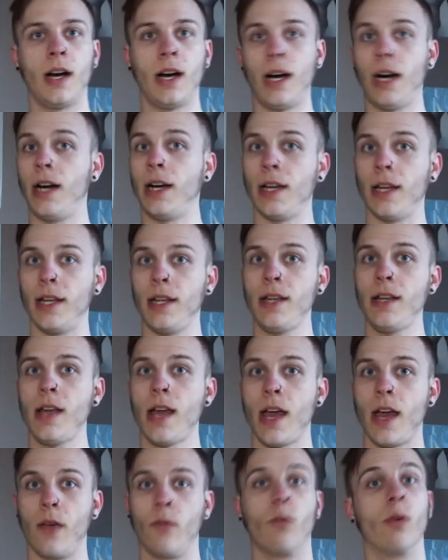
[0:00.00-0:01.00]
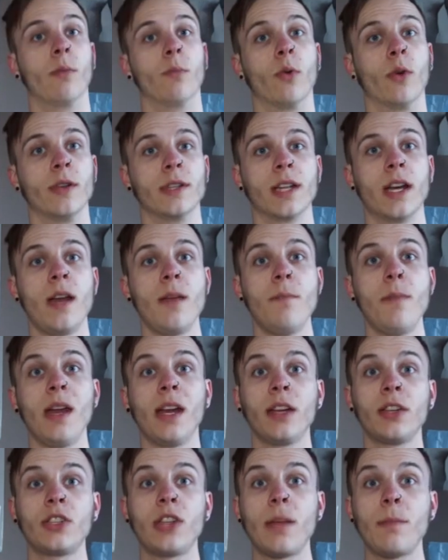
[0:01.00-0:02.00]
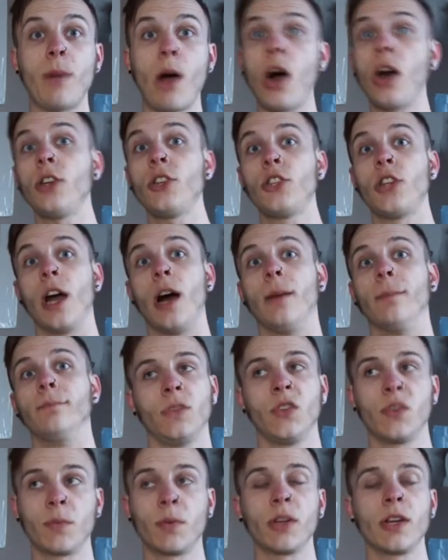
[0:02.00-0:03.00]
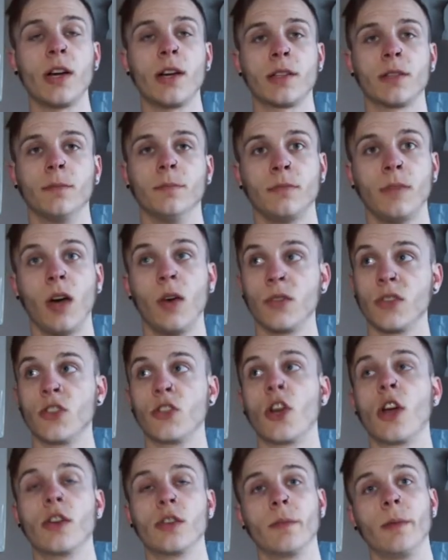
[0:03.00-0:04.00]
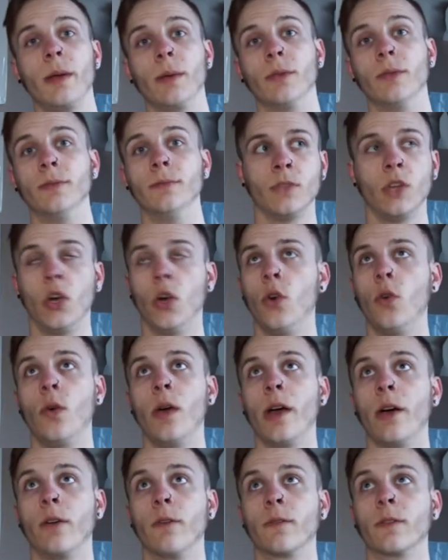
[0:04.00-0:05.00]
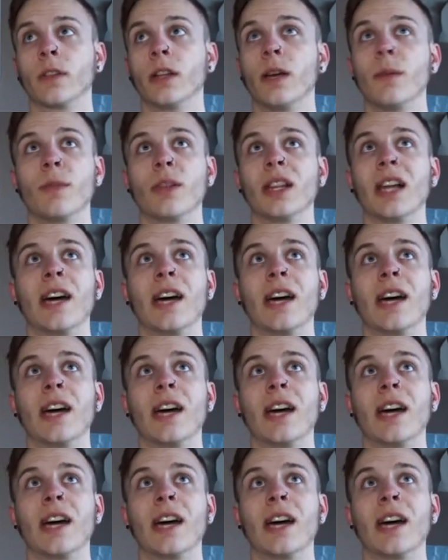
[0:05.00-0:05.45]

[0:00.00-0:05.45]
I, at one point in time, managed a pawn shop. It was pretty awesome. I was in charge of people. Oh, how I've climbed the